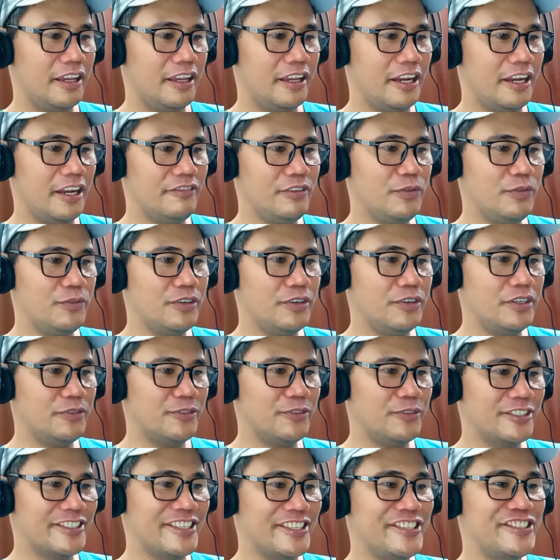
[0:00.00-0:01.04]
Everyone
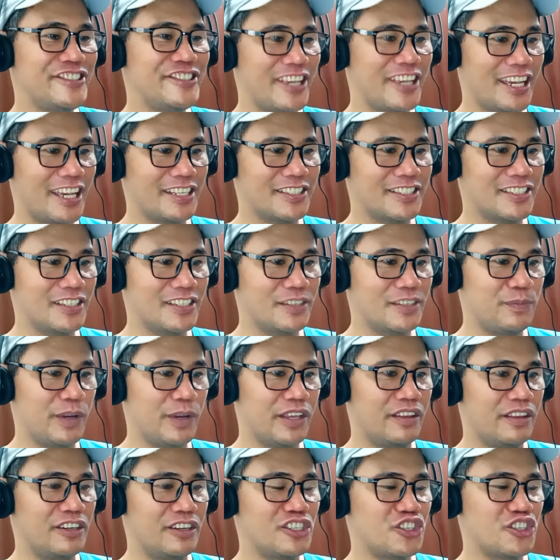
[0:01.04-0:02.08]
was enchanted by
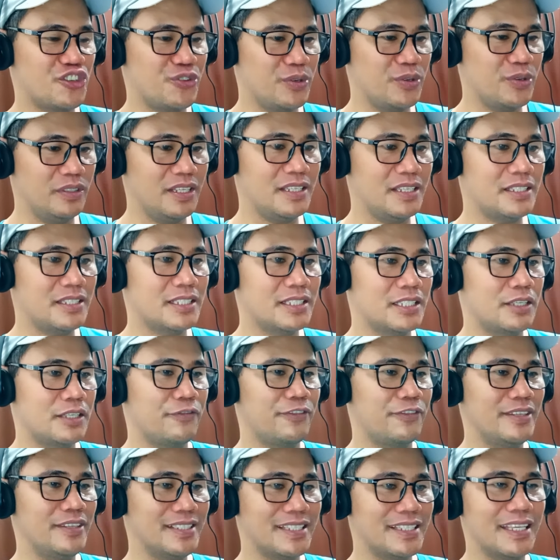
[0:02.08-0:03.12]
their truly
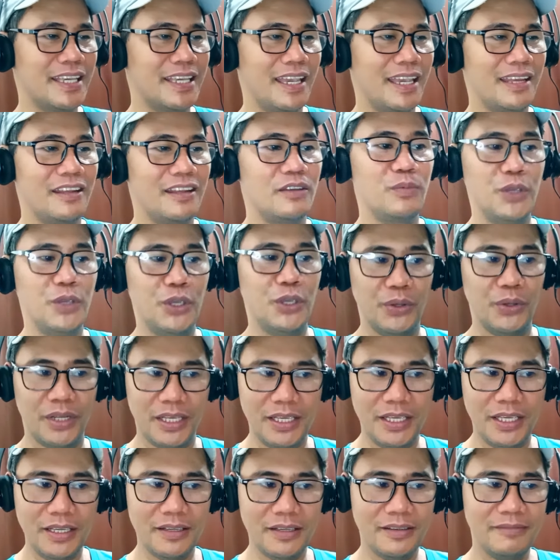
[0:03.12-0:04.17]
sophisticated
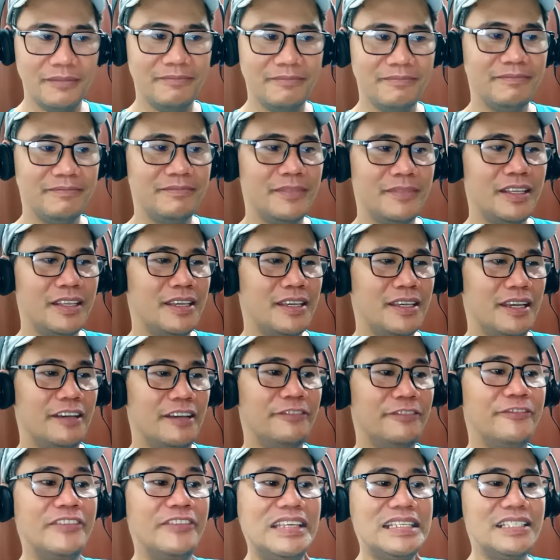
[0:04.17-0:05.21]
beauty. A
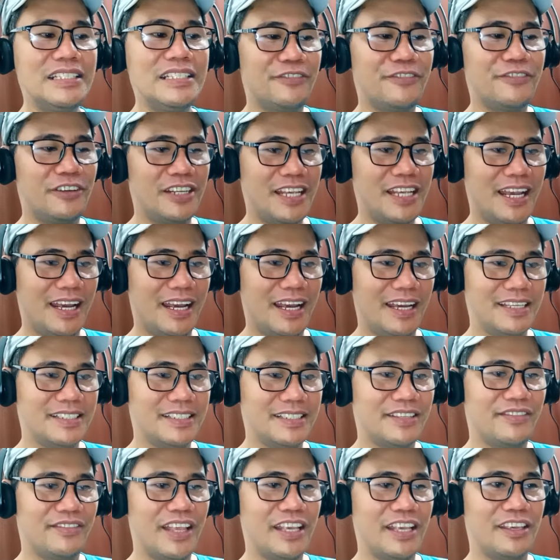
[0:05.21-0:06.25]
feast for the eyes.
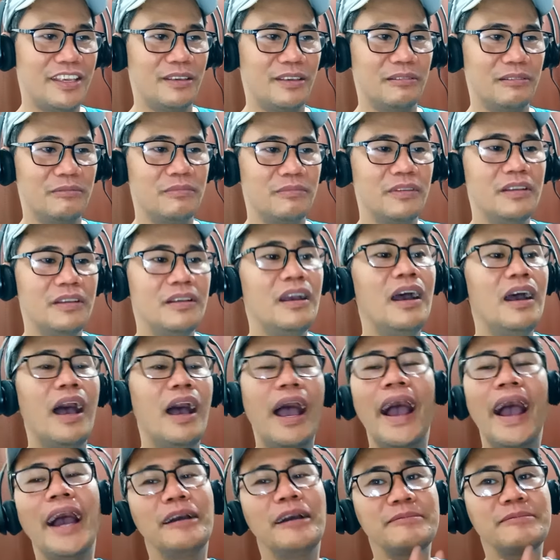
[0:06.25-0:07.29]
Thank you.
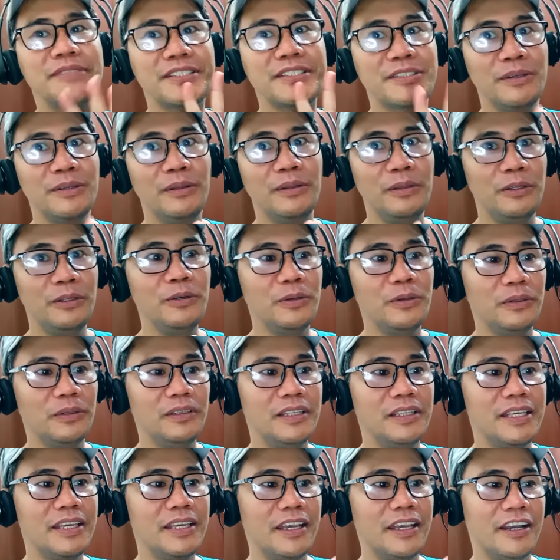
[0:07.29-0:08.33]

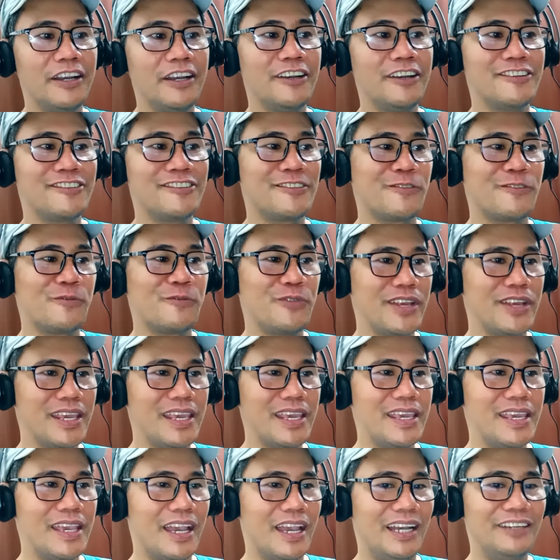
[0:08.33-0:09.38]
Absolutely
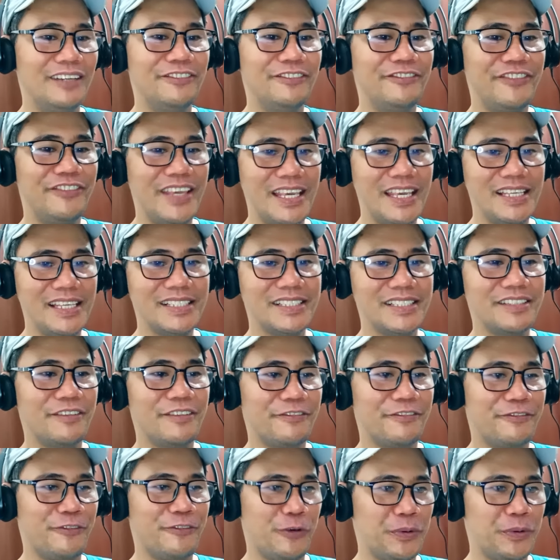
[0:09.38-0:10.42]
agree. A feast
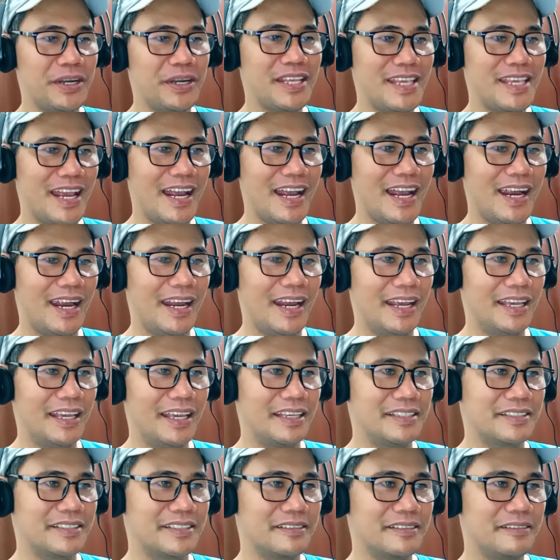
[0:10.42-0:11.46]
for the
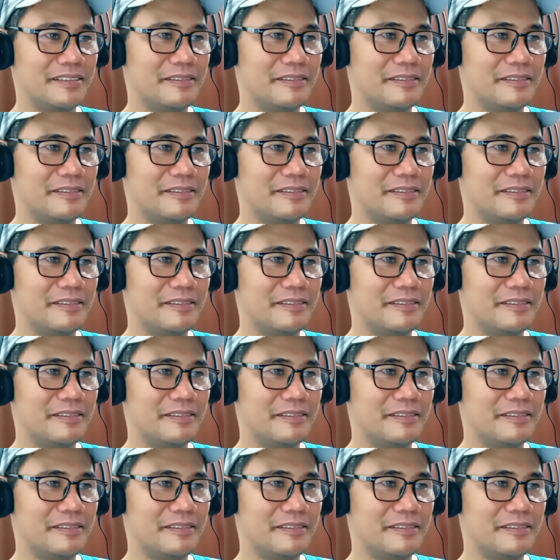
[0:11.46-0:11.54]
eyes.